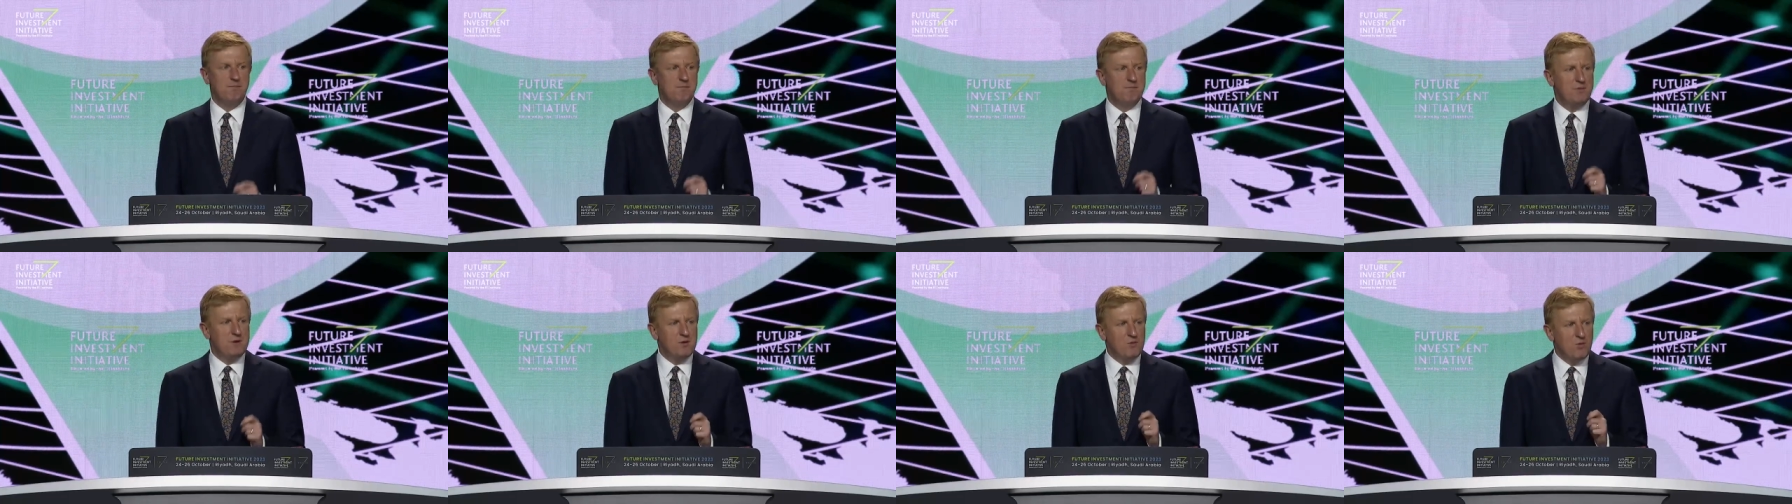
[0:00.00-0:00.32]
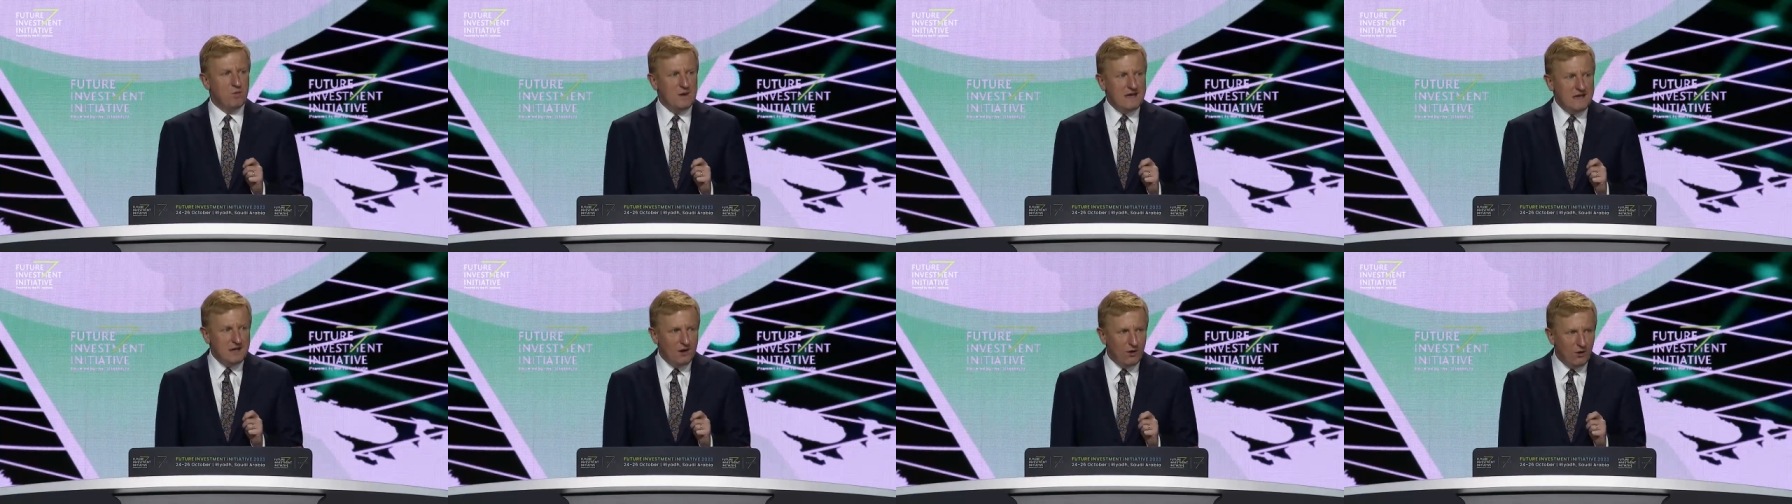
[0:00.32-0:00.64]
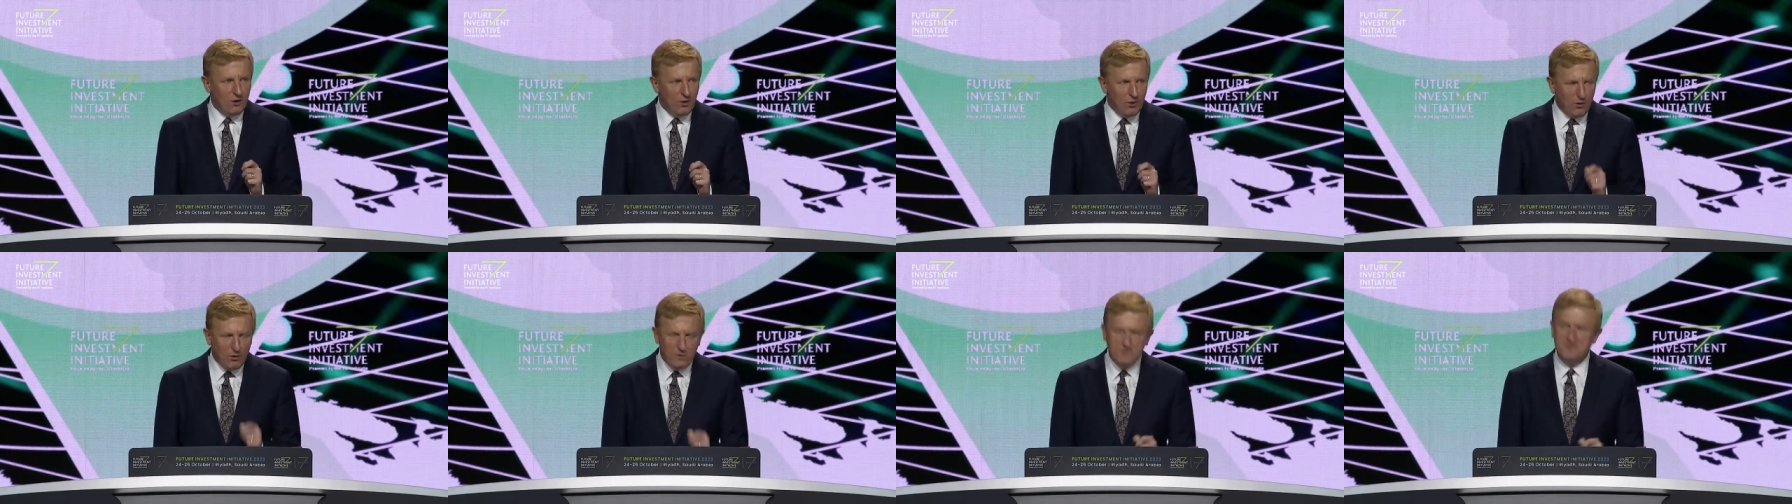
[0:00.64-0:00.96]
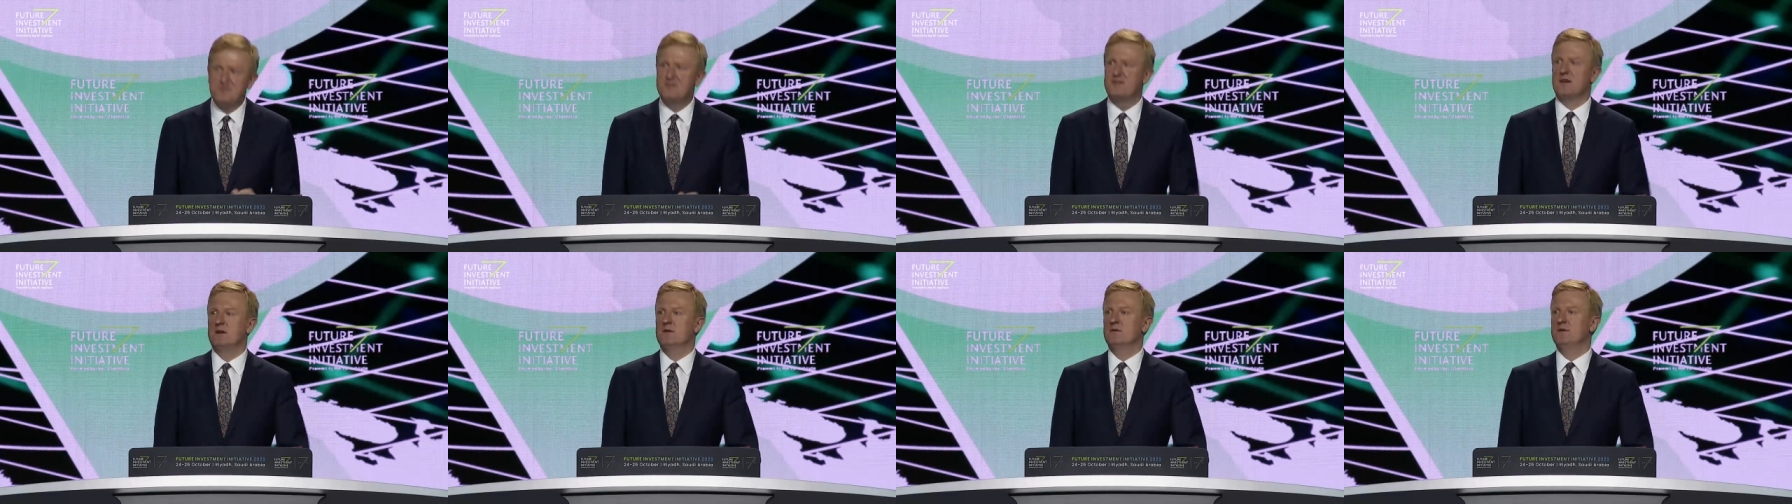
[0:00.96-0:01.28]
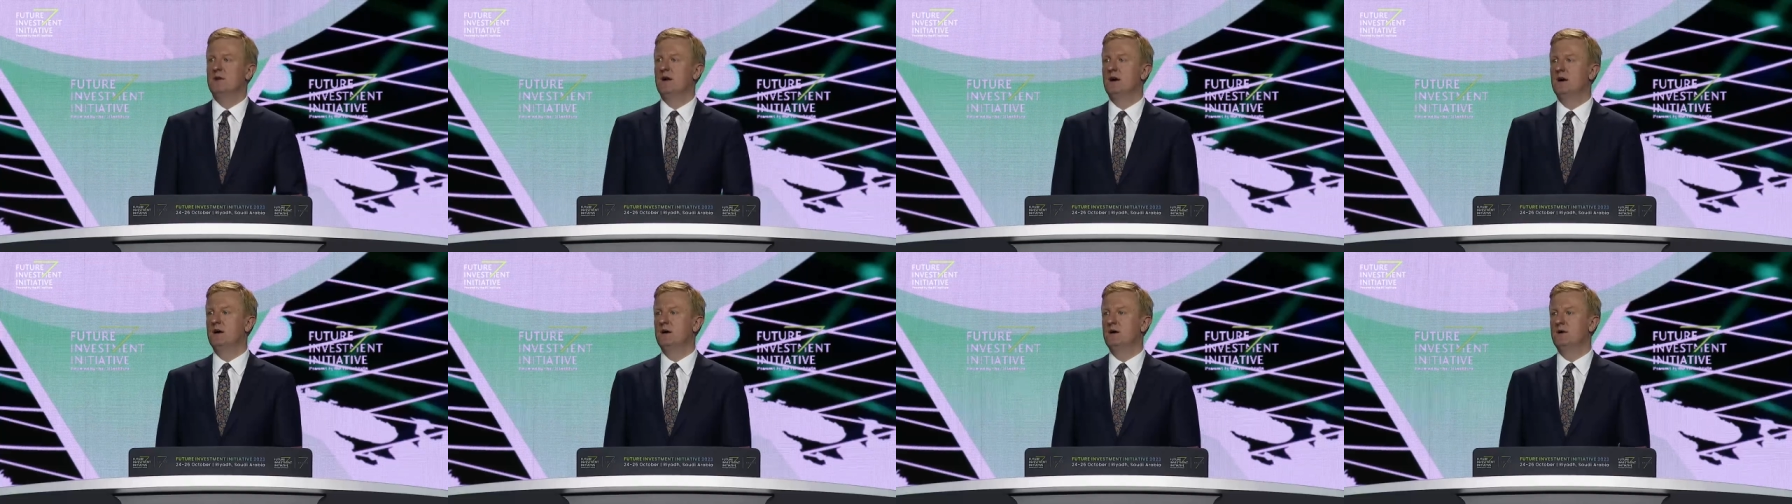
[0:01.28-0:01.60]
But we also
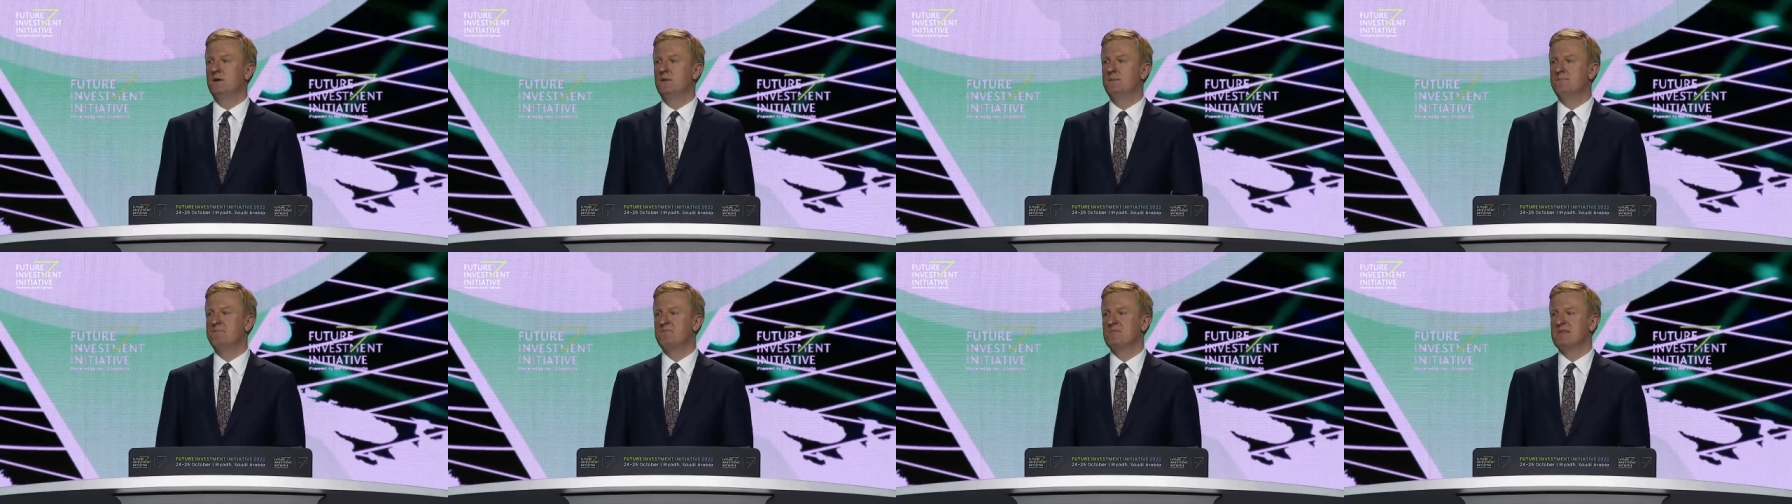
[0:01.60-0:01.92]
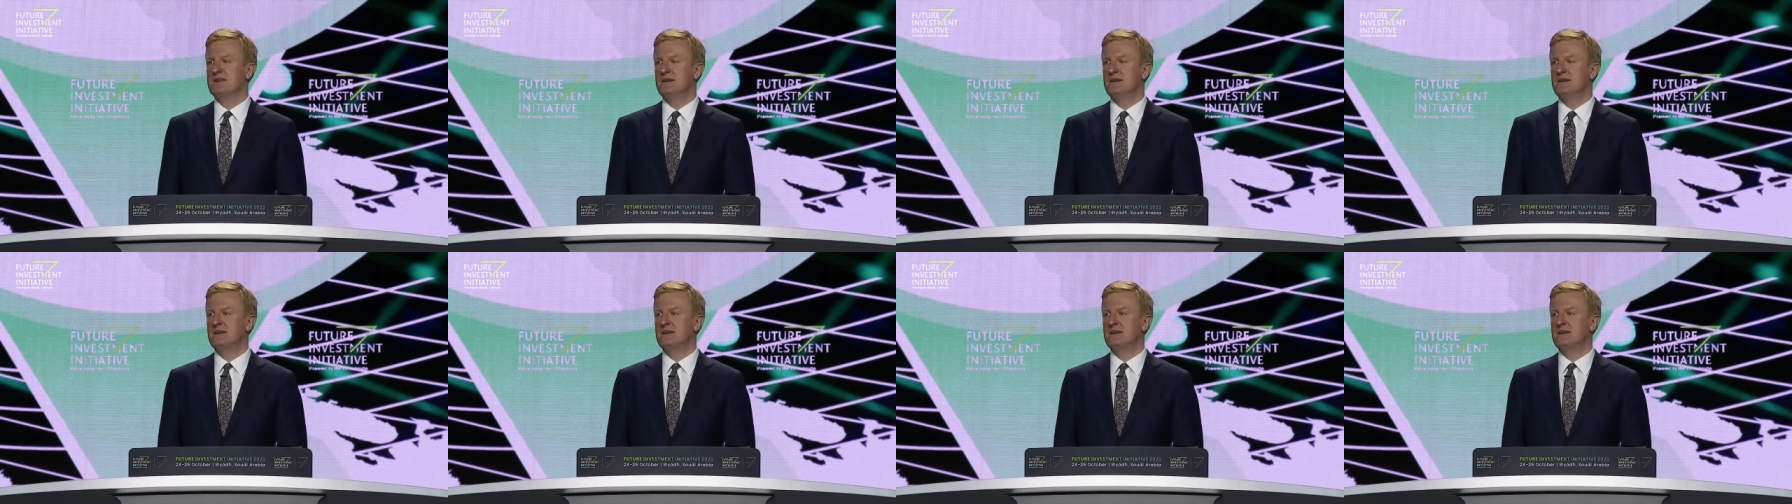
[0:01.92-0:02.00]
know